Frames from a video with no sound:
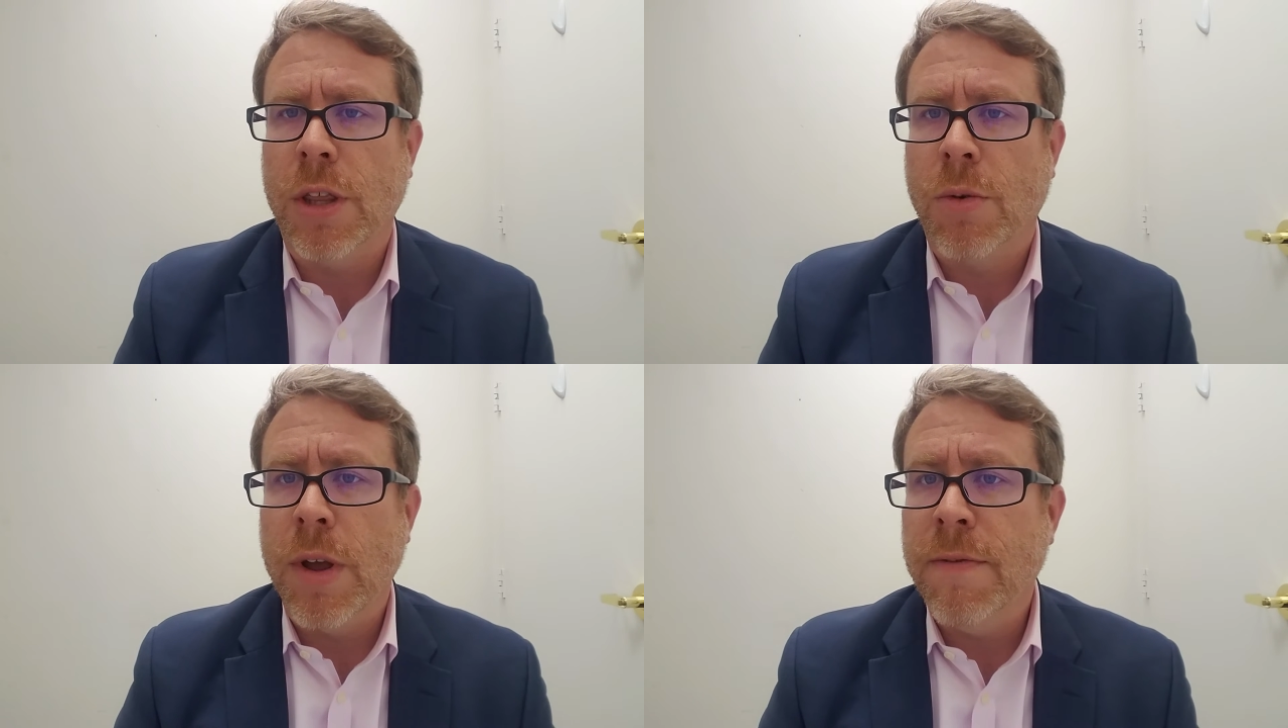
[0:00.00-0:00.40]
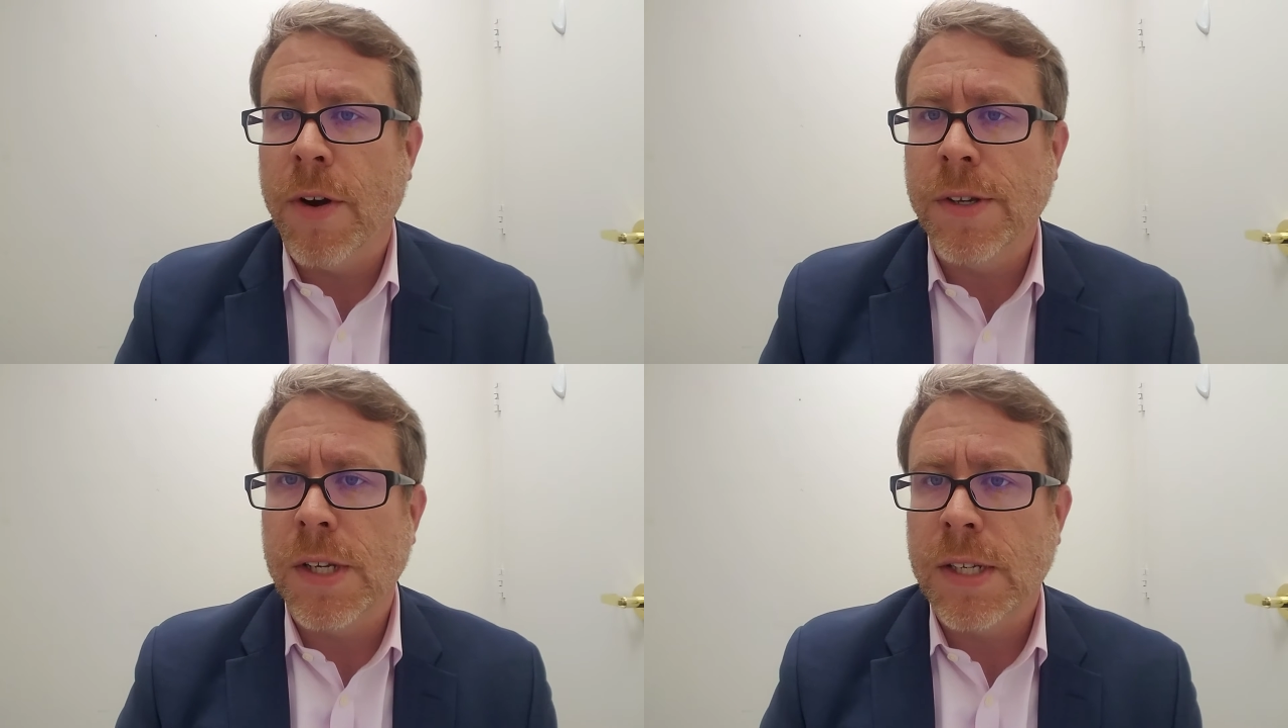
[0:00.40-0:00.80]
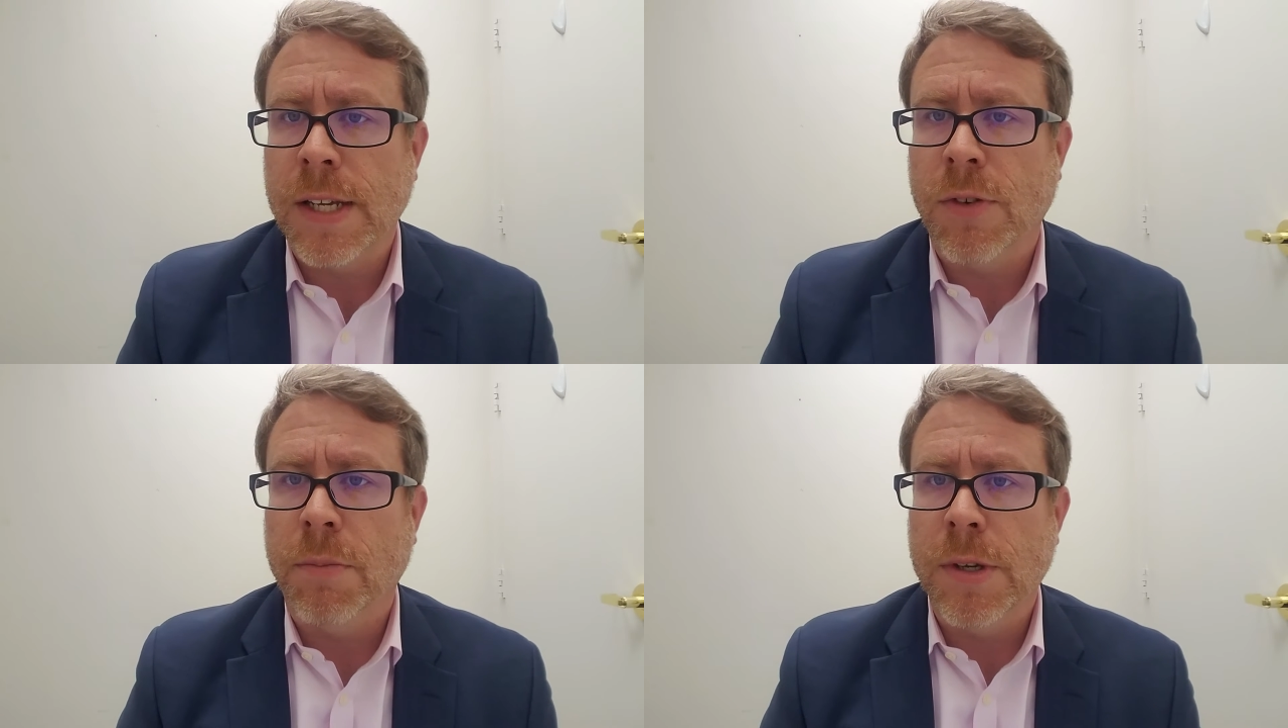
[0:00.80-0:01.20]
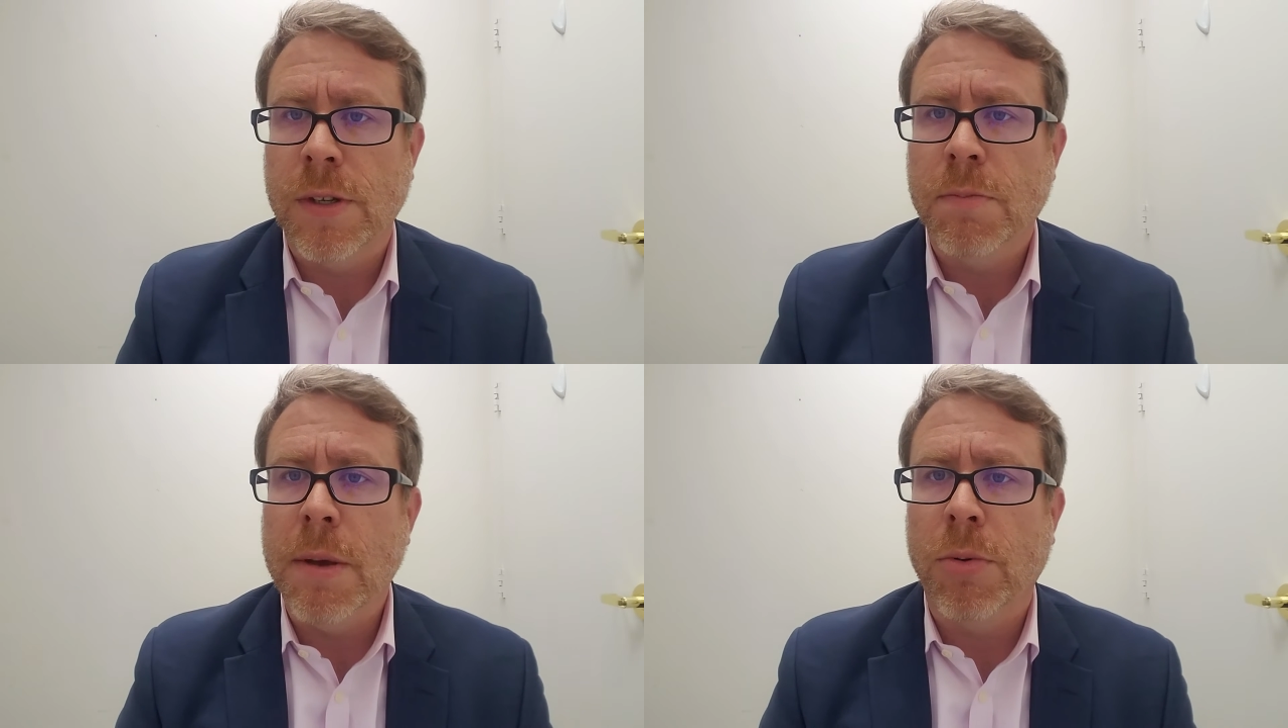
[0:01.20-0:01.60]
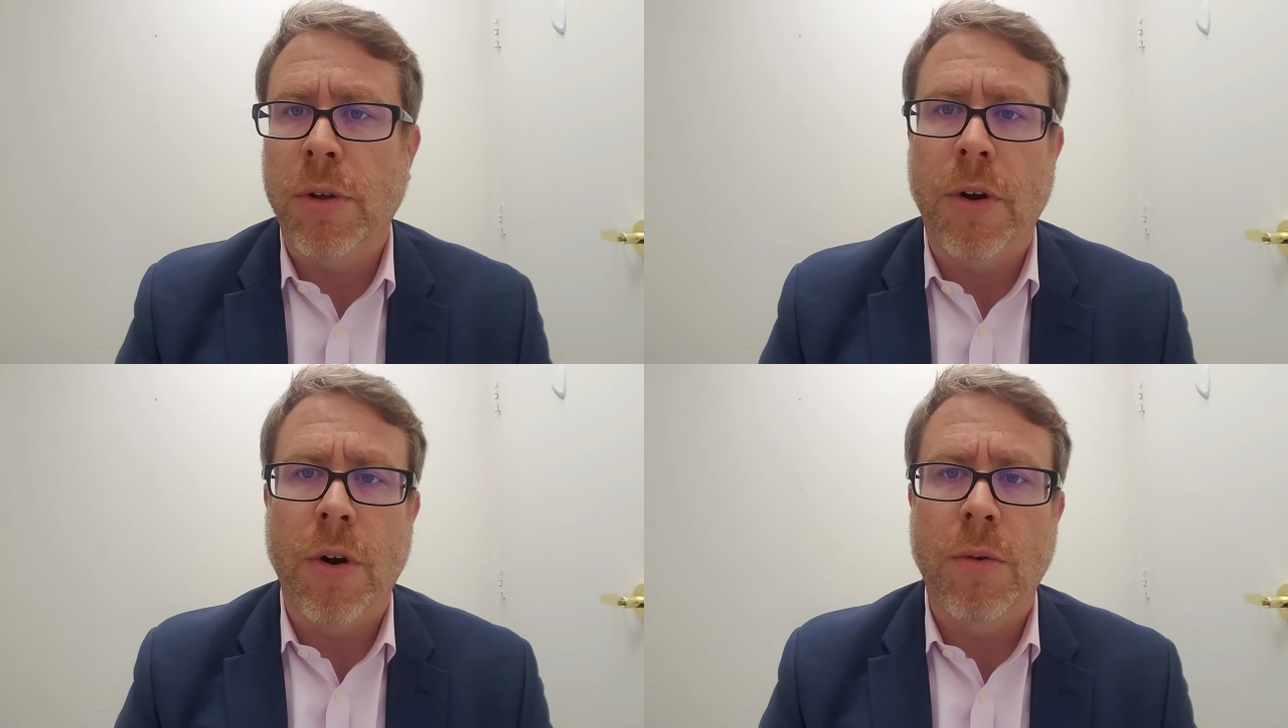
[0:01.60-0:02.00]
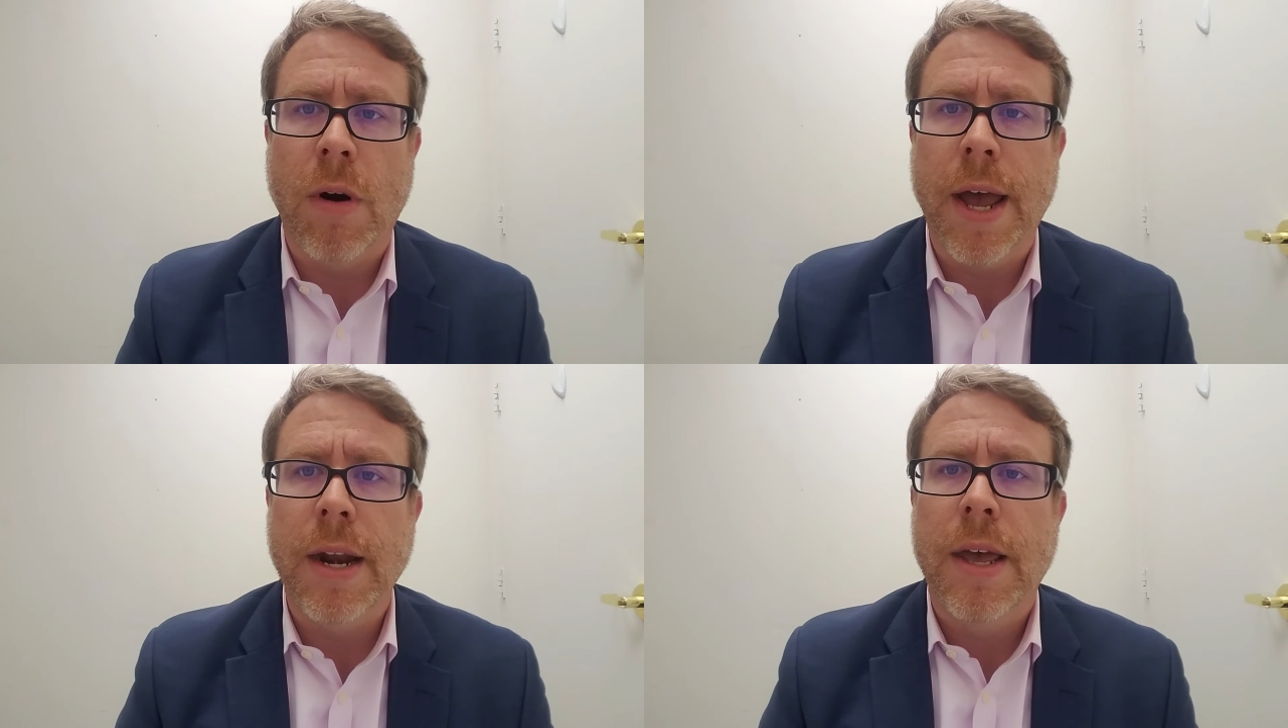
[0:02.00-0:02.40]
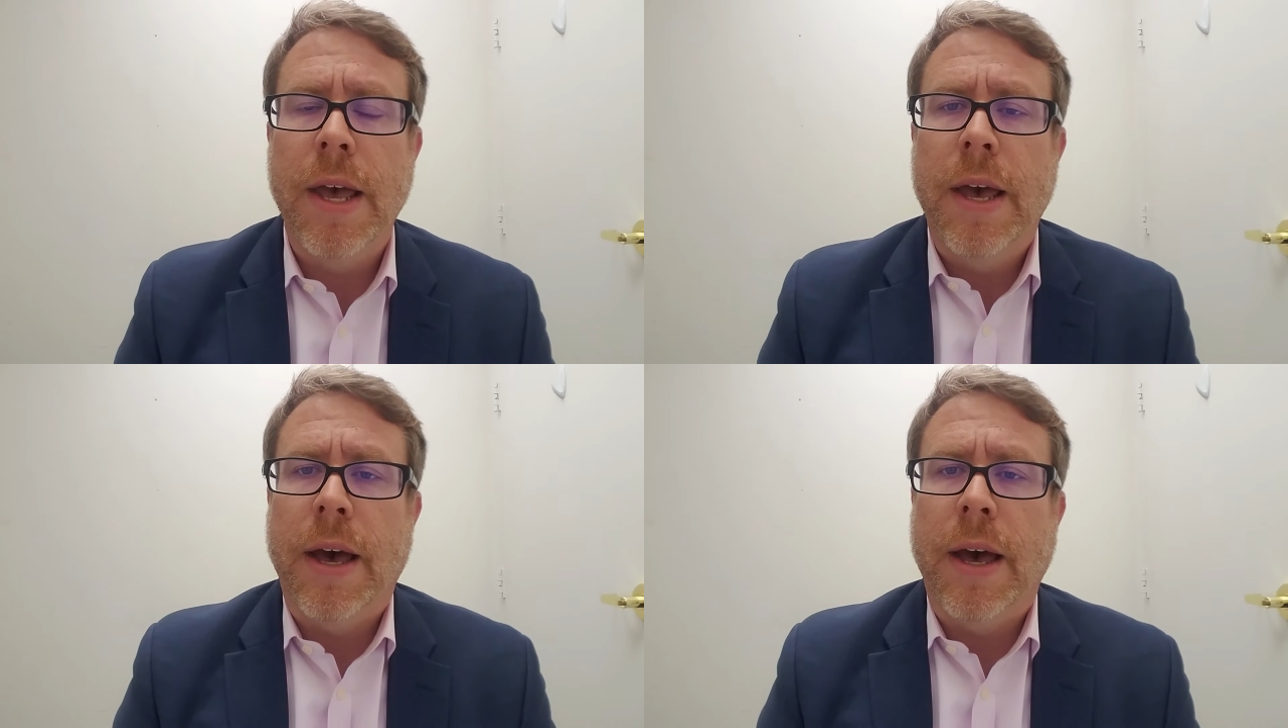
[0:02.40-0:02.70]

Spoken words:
3 very successful business people in their own right